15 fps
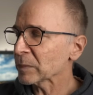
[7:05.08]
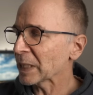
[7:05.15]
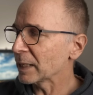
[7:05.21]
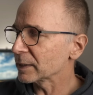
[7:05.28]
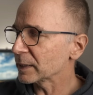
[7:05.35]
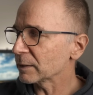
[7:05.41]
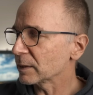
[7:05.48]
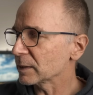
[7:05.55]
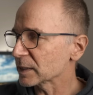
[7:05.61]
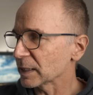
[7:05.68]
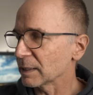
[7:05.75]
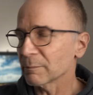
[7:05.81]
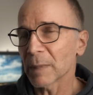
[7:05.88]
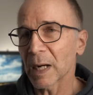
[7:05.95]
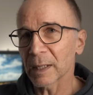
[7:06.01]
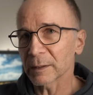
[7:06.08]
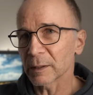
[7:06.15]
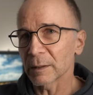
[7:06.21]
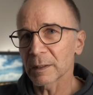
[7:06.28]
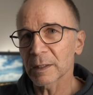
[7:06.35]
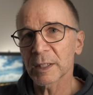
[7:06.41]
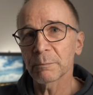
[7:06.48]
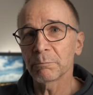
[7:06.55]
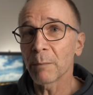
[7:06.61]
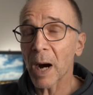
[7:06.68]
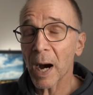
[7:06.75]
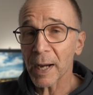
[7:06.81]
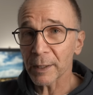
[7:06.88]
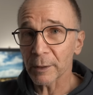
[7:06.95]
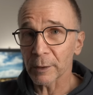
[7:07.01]
And there are some other
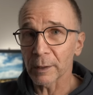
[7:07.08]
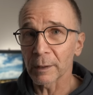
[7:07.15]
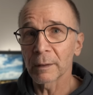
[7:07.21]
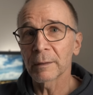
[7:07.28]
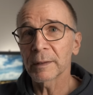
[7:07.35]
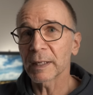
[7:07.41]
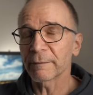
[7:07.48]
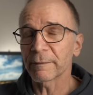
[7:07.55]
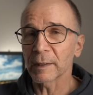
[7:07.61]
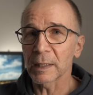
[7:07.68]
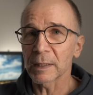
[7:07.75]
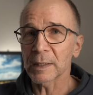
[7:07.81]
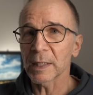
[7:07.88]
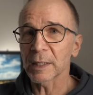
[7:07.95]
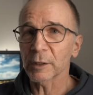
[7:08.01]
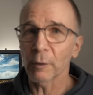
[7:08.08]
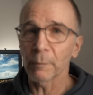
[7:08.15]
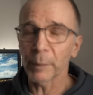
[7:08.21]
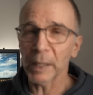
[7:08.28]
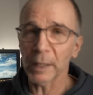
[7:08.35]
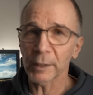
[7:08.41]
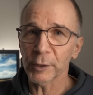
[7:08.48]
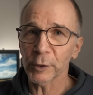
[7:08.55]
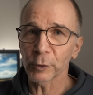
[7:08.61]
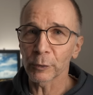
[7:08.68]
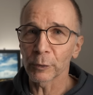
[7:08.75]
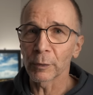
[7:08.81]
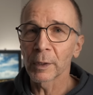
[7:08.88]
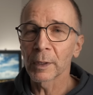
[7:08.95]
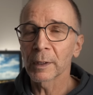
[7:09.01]
minor differences compared
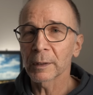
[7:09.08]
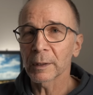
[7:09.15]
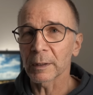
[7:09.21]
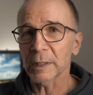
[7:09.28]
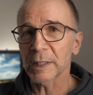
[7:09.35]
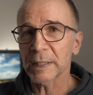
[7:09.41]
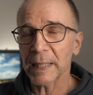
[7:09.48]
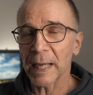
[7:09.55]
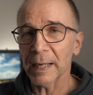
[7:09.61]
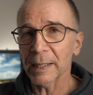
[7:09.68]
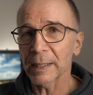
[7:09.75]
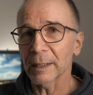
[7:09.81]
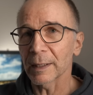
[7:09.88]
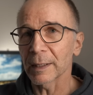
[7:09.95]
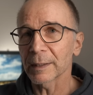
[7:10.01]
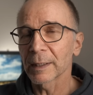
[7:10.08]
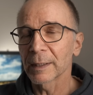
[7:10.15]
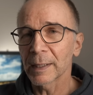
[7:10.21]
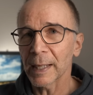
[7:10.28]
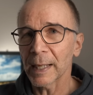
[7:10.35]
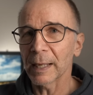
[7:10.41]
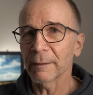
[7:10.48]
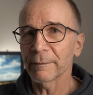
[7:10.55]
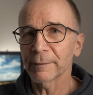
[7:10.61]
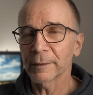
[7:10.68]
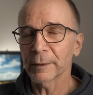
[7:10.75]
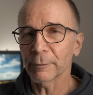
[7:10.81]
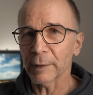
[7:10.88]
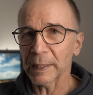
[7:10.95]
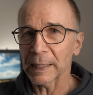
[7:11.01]
to the standard
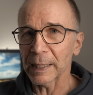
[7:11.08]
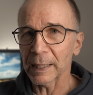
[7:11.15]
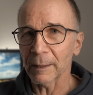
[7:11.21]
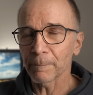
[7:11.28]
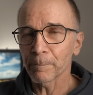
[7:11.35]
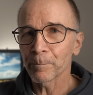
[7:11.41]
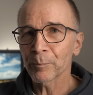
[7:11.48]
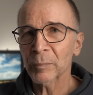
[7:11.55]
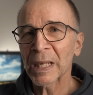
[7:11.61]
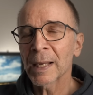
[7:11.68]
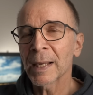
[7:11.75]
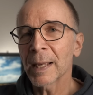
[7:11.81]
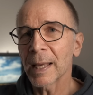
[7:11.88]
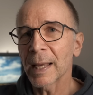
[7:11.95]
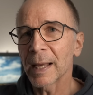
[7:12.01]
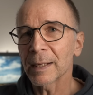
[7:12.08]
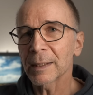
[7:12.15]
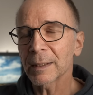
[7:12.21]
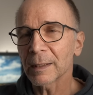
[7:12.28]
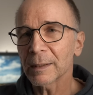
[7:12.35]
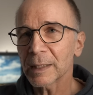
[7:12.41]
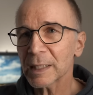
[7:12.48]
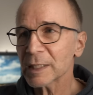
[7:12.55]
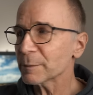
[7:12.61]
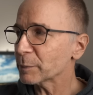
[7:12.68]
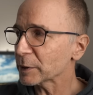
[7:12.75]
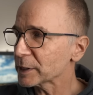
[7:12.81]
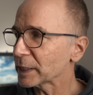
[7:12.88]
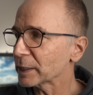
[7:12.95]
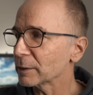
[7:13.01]
F3. And this
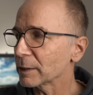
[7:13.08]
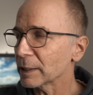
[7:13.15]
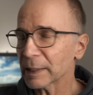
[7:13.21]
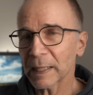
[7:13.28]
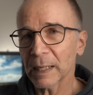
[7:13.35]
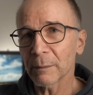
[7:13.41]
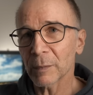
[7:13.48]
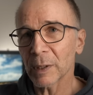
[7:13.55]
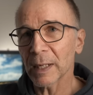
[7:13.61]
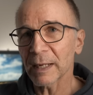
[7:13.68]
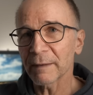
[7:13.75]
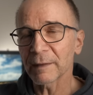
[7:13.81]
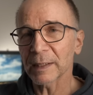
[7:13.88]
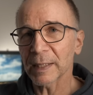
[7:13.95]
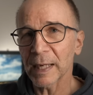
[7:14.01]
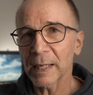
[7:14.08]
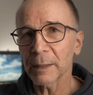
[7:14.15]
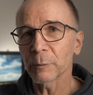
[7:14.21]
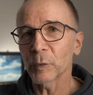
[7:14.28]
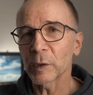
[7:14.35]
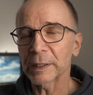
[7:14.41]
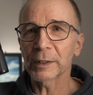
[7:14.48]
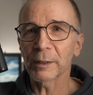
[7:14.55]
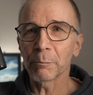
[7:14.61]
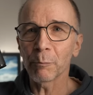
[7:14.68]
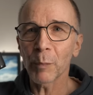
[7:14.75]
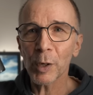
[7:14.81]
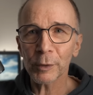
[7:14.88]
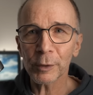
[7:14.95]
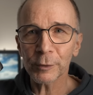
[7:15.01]
particular camera even came with the
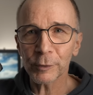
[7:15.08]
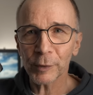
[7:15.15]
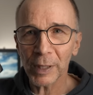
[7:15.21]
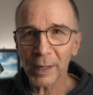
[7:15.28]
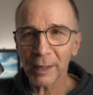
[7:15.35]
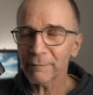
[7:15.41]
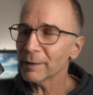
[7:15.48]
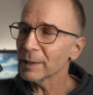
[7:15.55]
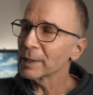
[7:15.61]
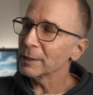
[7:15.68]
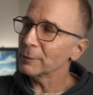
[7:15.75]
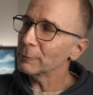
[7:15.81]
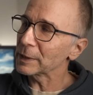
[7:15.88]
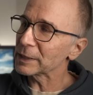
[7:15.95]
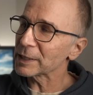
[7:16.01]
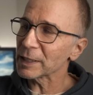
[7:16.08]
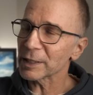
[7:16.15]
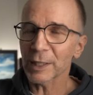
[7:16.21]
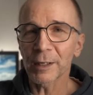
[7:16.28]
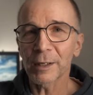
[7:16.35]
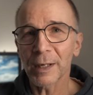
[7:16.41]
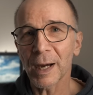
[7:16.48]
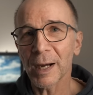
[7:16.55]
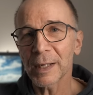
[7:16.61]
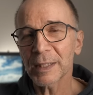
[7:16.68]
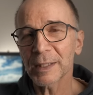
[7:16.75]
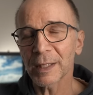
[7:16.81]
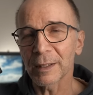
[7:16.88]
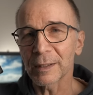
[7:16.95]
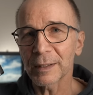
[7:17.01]
motor drive, which is a
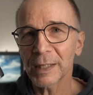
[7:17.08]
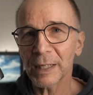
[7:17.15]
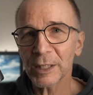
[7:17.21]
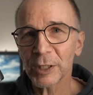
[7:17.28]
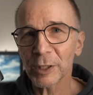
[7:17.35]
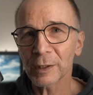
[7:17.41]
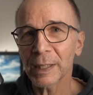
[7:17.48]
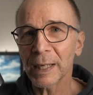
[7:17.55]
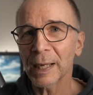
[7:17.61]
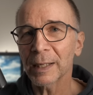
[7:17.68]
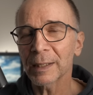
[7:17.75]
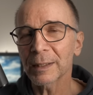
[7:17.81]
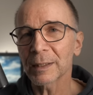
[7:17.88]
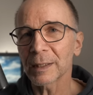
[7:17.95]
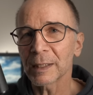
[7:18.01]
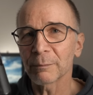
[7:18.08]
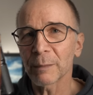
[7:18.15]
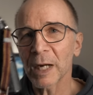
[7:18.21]
nice addition, and in